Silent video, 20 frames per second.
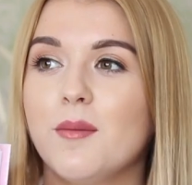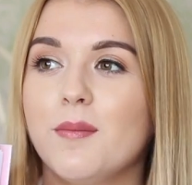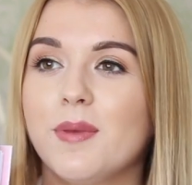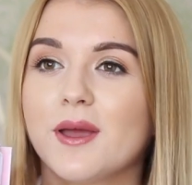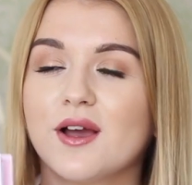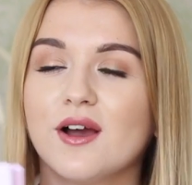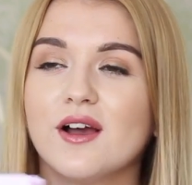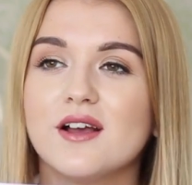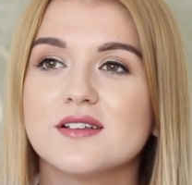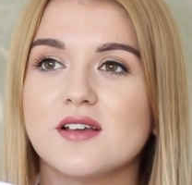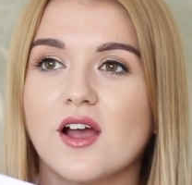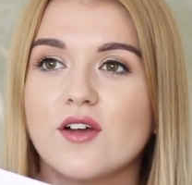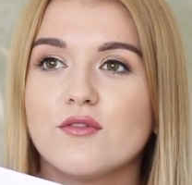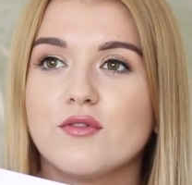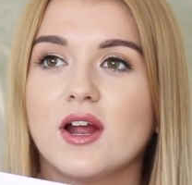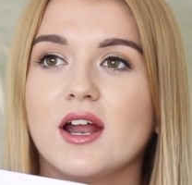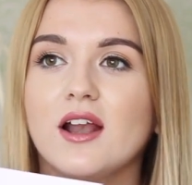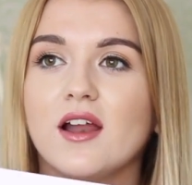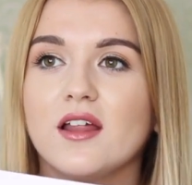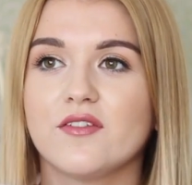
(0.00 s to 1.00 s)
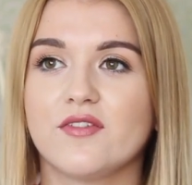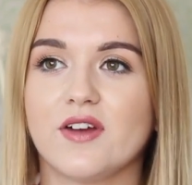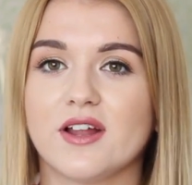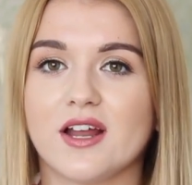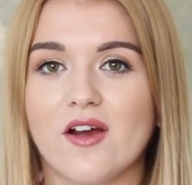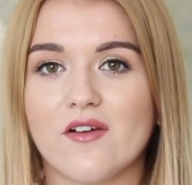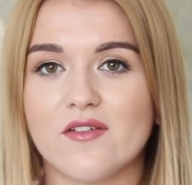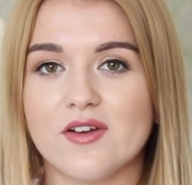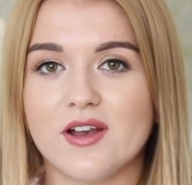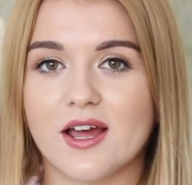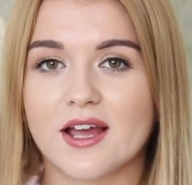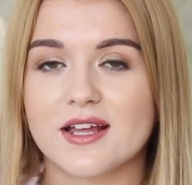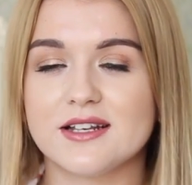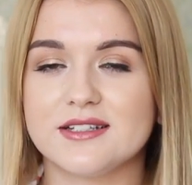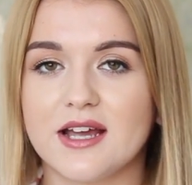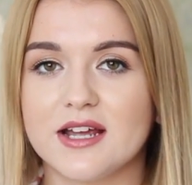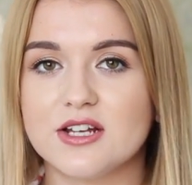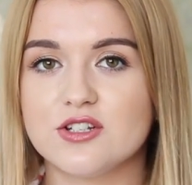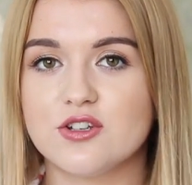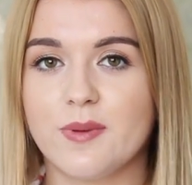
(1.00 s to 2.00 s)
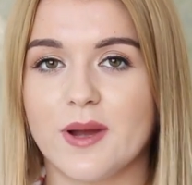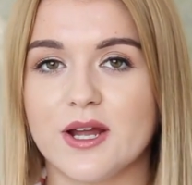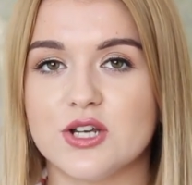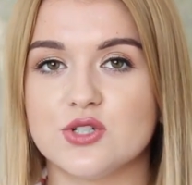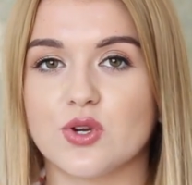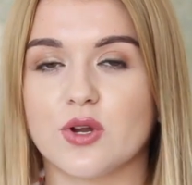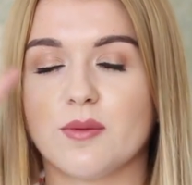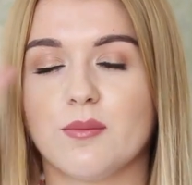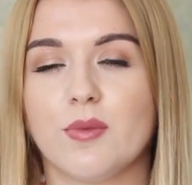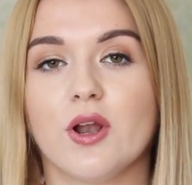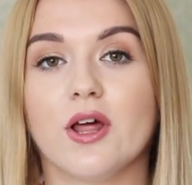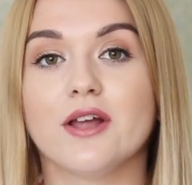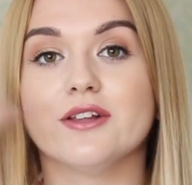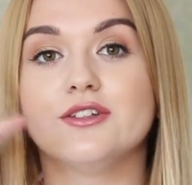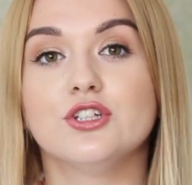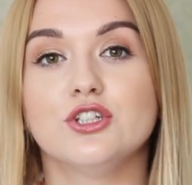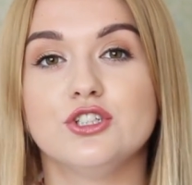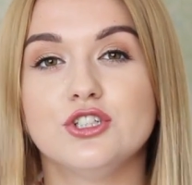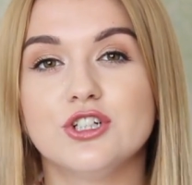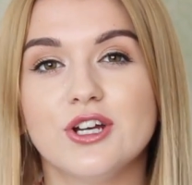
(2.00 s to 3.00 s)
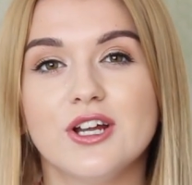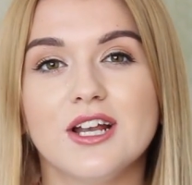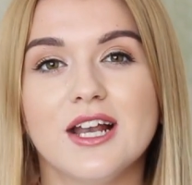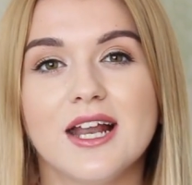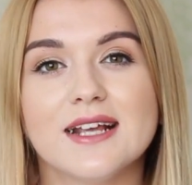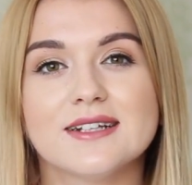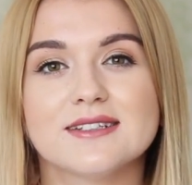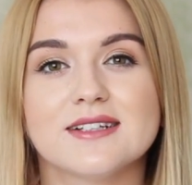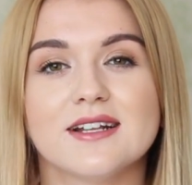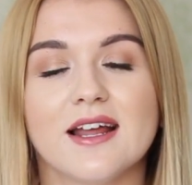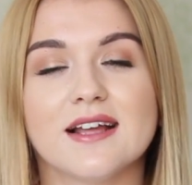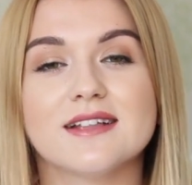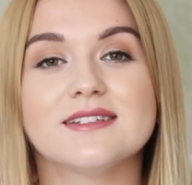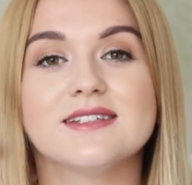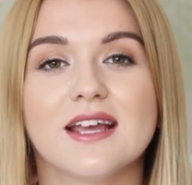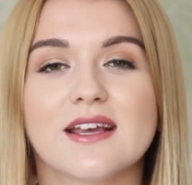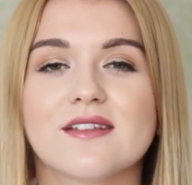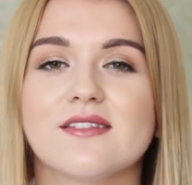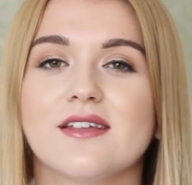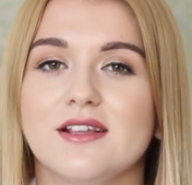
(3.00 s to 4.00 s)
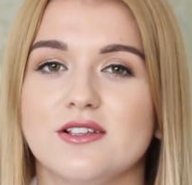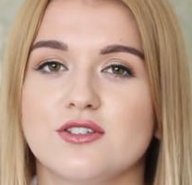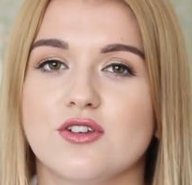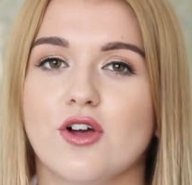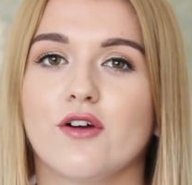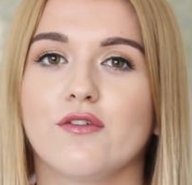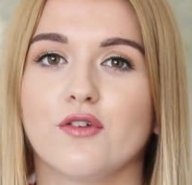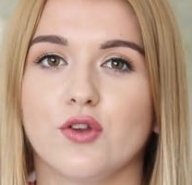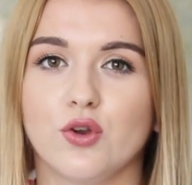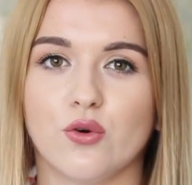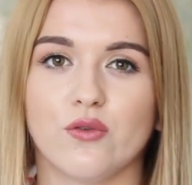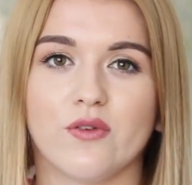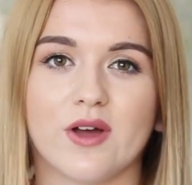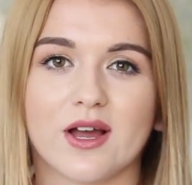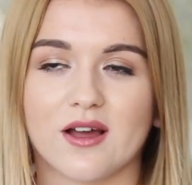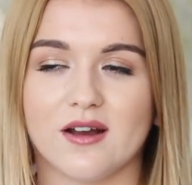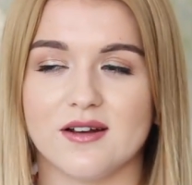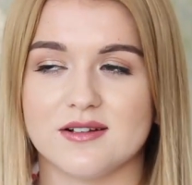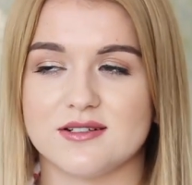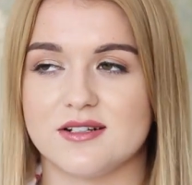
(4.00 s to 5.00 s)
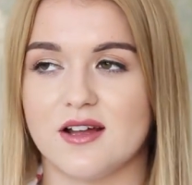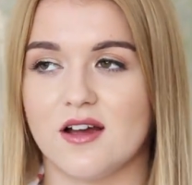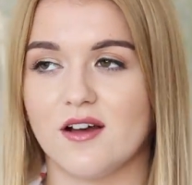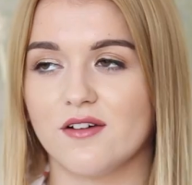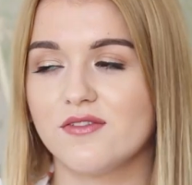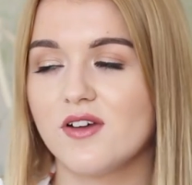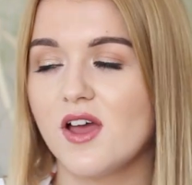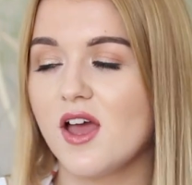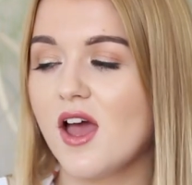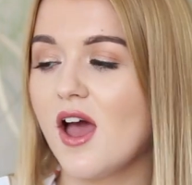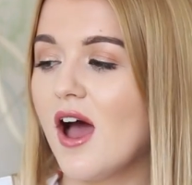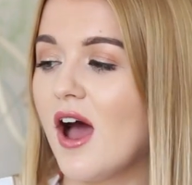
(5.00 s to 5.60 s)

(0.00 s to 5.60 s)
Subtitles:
because I really like the fact having like a day to a page so I can put like to-do lists and like tick things off and all that kind of stuff.